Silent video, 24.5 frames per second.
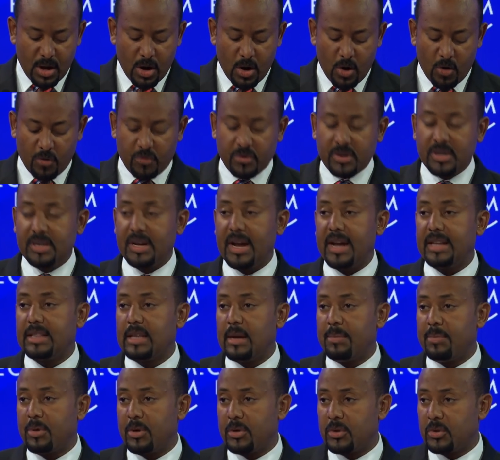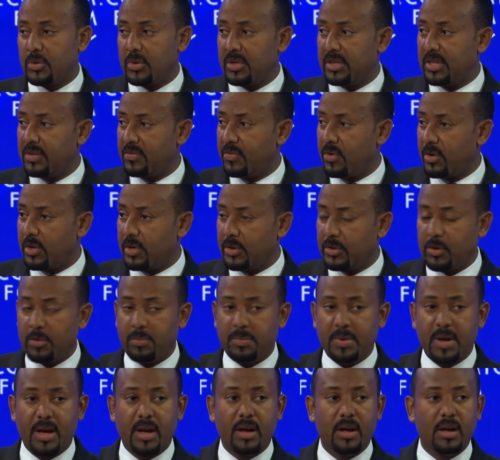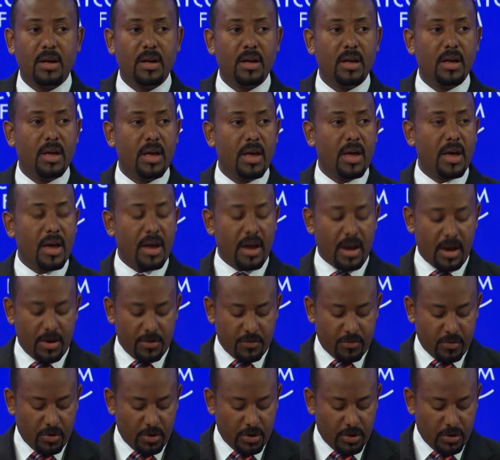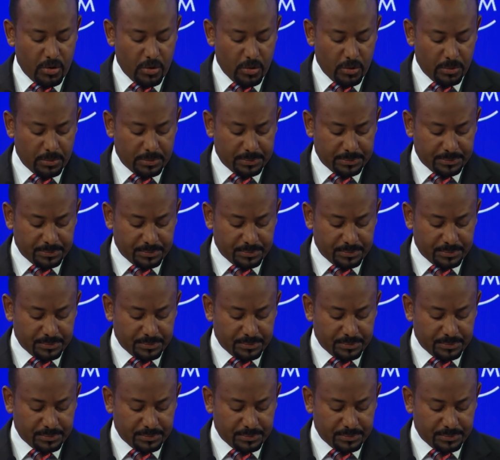of great opportunity for Ethiopia and for you.